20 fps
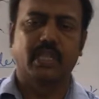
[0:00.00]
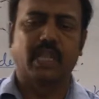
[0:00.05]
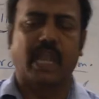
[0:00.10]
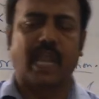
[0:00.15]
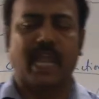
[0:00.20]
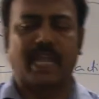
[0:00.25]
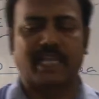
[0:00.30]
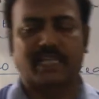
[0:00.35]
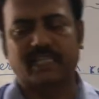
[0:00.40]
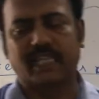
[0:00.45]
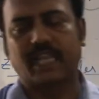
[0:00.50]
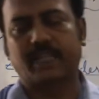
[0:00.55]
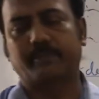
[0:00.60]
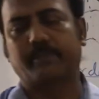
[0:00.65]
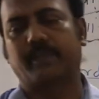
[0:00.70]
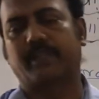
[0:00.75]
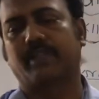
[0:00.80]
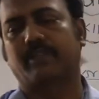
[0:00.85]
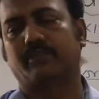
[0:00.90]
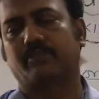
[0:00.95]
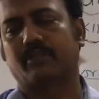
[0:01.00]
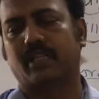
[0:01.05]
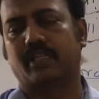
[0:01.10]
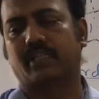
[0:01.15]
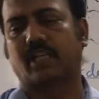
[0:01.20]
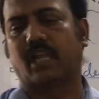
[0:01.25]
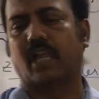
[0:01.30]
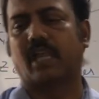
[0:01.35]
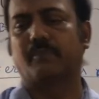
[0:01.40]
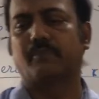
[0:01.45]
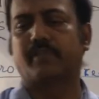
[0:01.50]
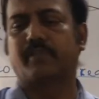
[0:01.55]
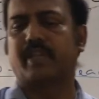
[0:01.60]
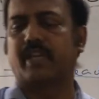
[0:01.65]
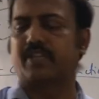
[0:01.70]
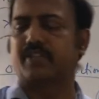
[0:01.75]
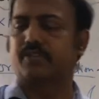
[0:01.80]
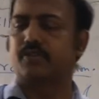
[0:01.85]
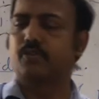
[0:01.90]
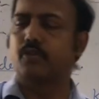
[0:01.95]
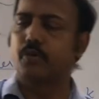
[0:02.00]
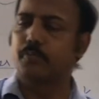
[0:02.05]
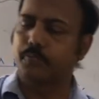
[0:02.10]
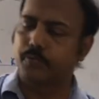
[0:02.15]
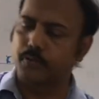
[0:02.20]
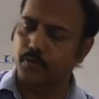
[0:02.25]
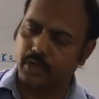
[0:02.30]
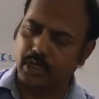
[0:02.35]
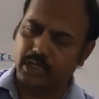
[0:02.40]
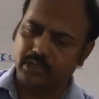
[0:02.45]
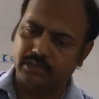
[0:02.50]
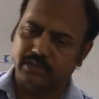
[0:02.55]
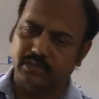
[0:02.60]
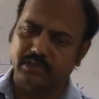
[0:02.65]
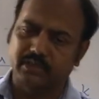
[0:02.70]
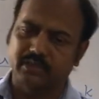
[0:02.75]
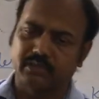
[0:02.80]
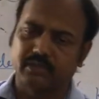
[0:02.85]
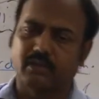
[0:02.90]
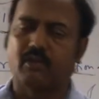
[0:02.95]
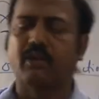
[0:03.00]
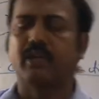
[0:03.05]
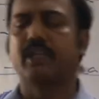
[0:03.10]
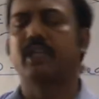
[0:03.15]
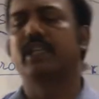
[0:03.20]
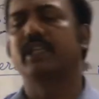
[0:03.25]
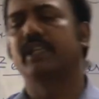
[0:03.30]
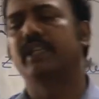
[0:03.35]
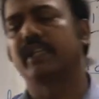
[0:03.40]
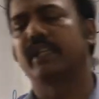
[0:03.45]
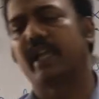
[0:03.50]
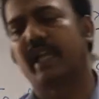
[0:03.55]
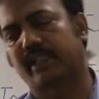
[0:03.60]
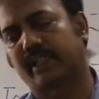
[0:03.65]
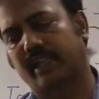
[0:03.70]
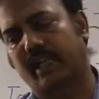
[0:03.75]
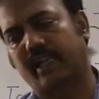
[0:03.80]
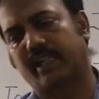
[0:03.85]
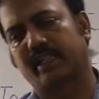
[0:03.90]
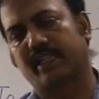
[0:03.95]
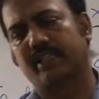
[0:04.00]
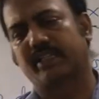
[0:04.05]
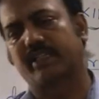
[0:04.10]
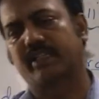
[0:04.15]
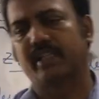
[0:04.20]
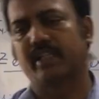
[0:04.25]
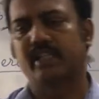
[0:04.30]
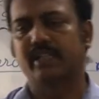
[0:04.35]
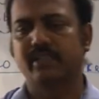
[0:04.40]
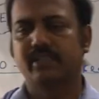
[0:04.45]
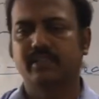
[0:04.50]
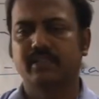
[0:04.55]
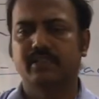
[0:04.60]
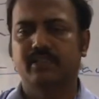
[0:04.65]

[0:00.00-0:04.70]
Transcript: At that particular time there is no product, only reactant is there.